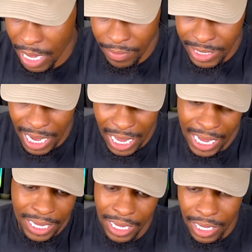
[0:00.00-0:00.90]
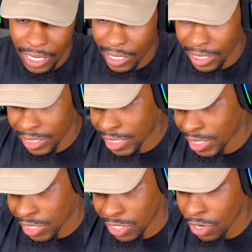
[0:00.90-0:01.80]
Every time. Like, it's
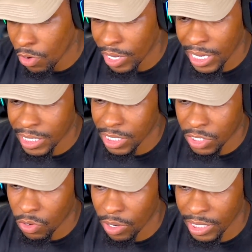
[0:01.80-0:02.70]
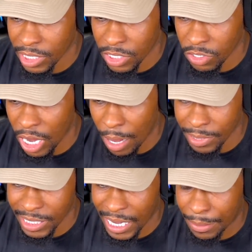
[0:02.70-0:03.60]
so easy to score against this dude. I'm
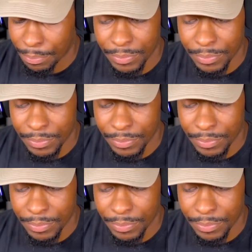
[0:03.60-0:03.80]
just getting